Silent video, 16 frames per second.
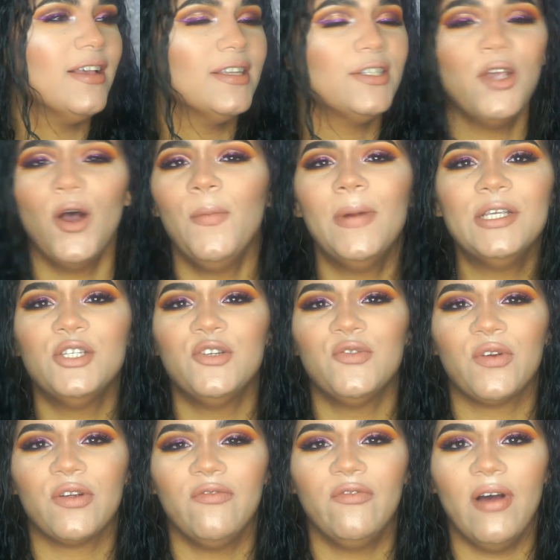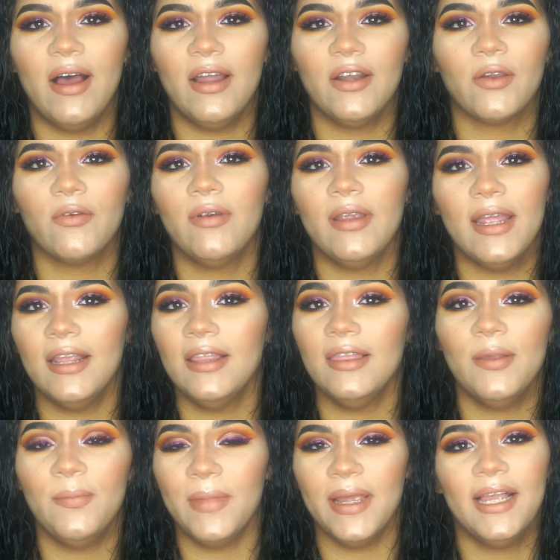so much fun
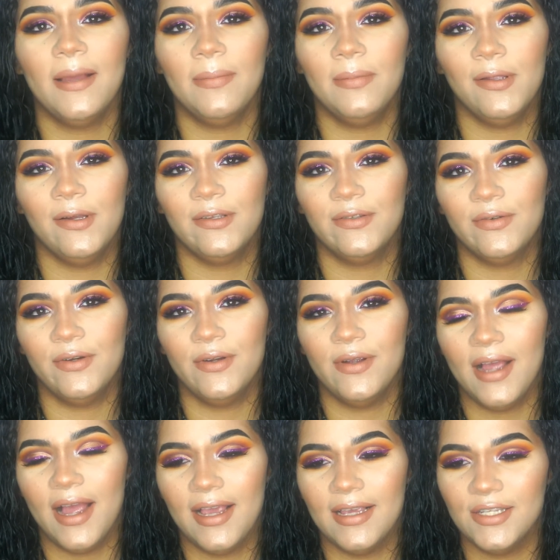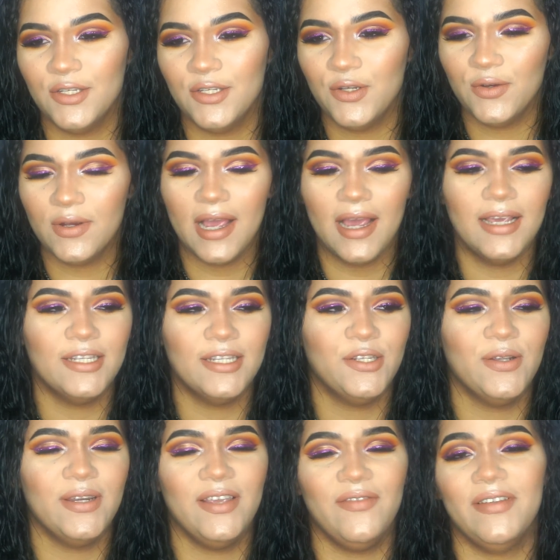creating the makeup looks for you guys you guys
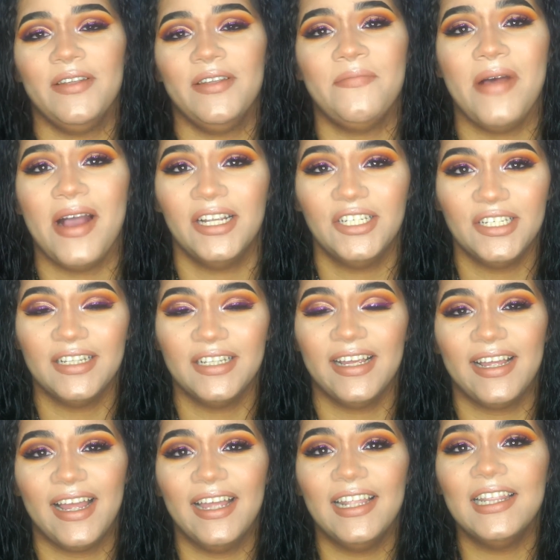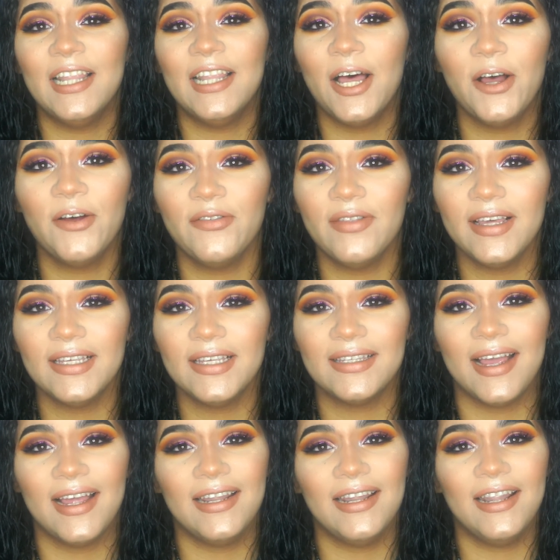don't even imagine like I love
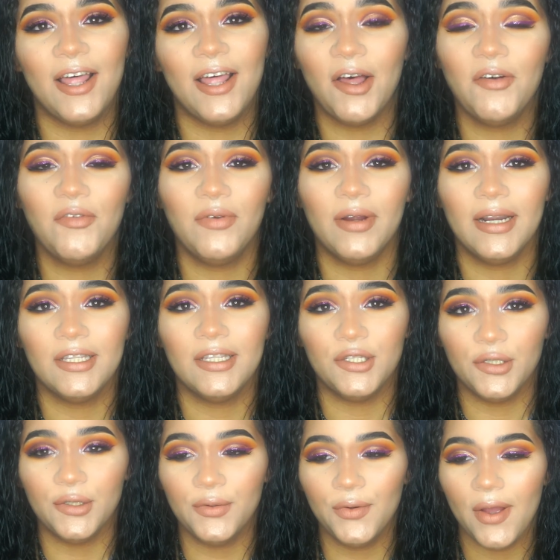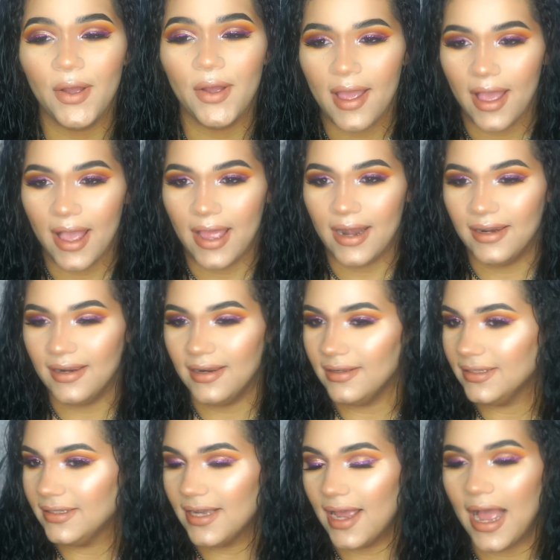this I love what I do
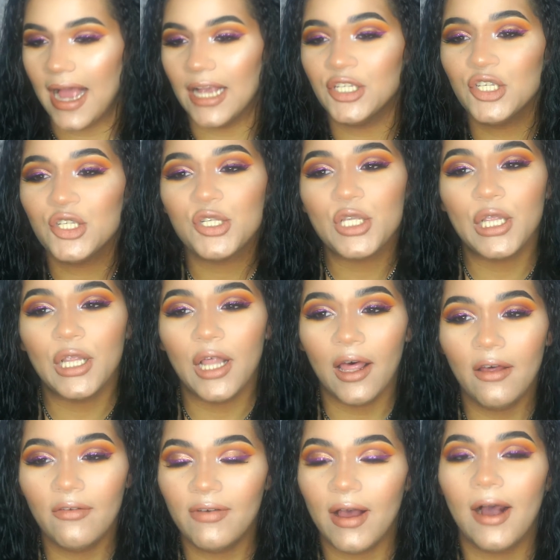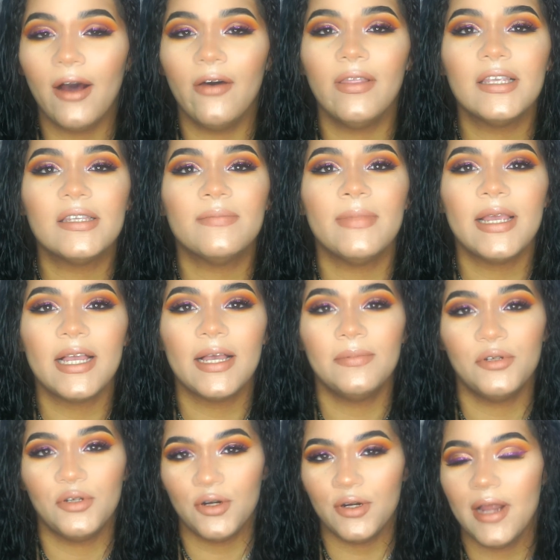and I just love how this
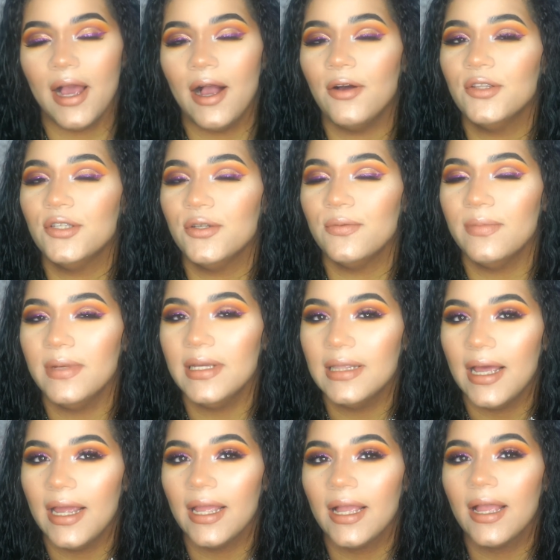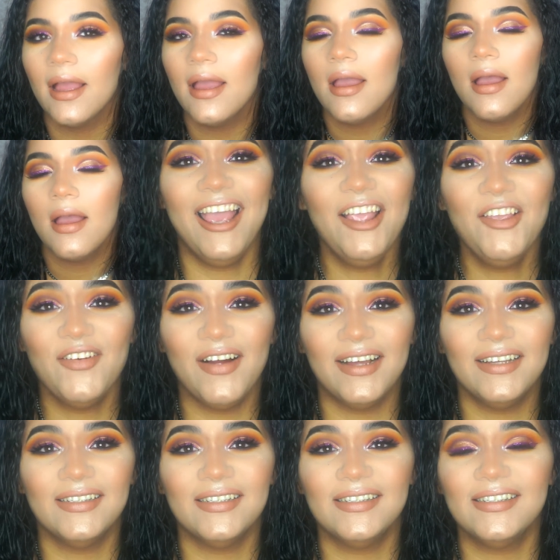makeup turned out to be like hey you
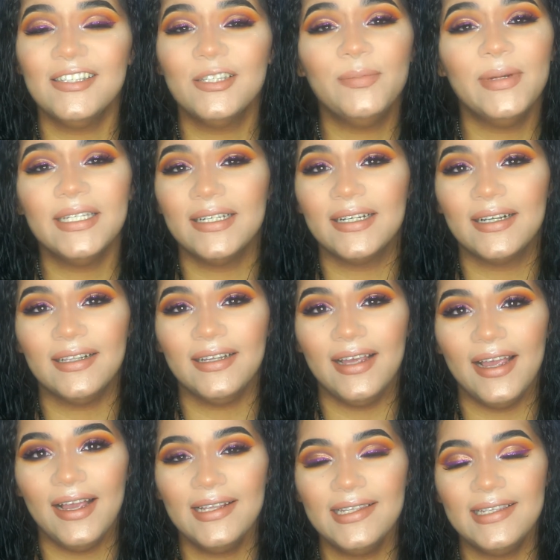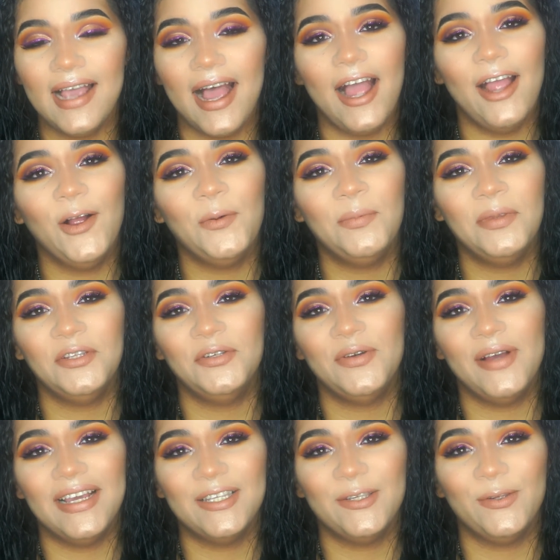guys this is basically it I hope that
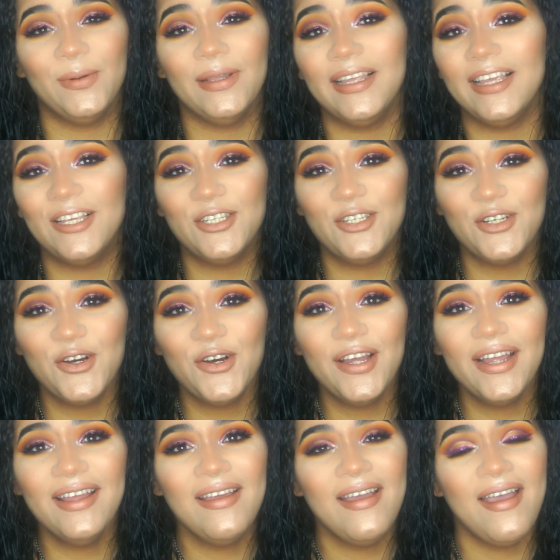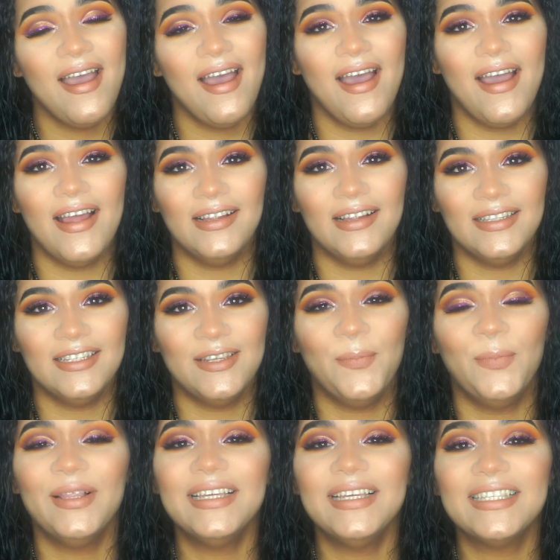you guys really enjoy and
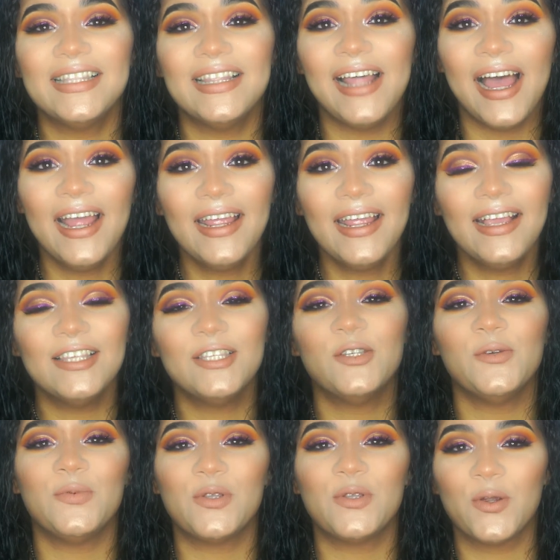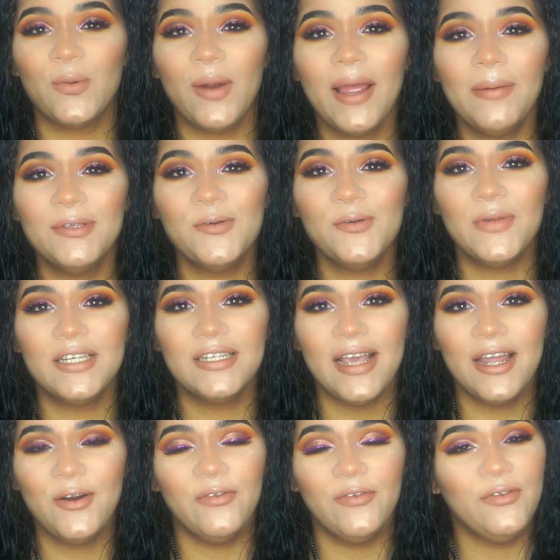please like subscribe to my
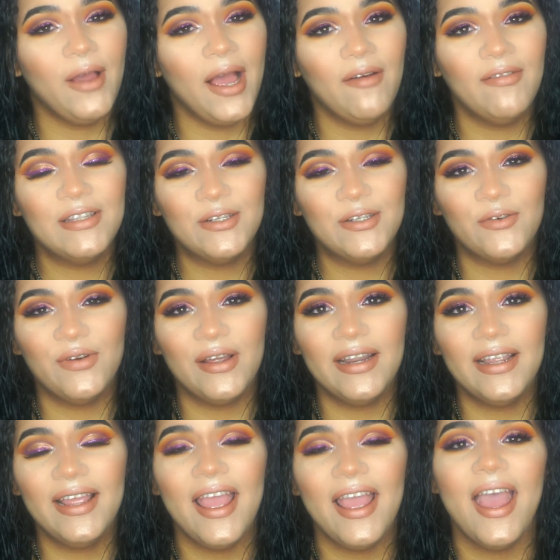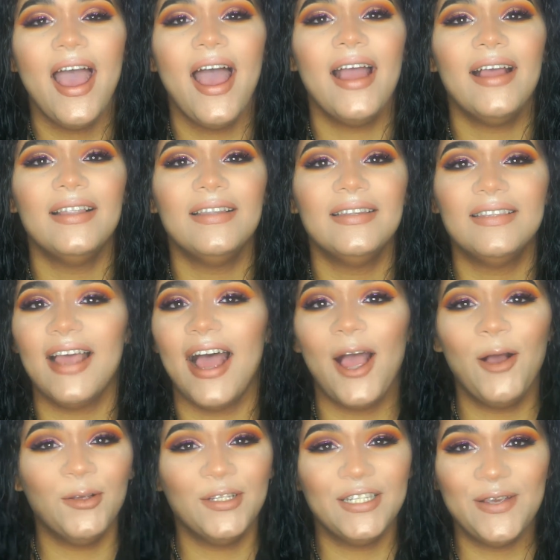channel if you haven't already and
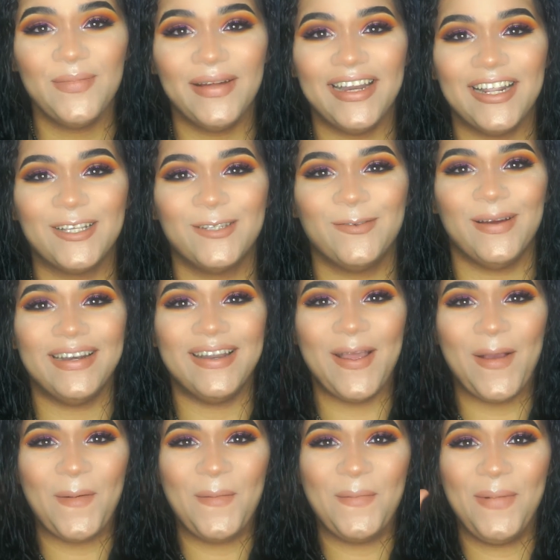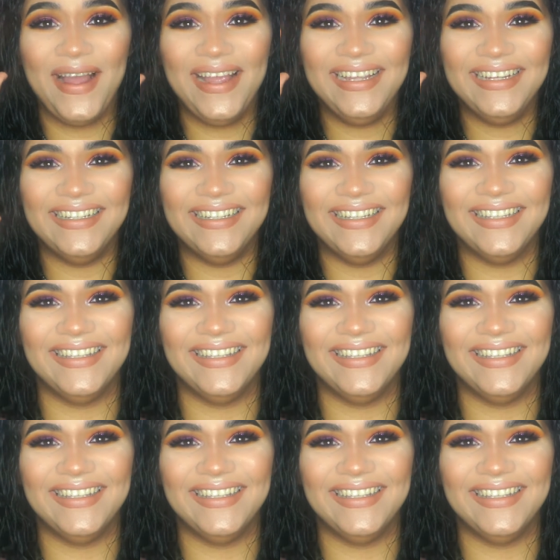I'll see you in my next one bye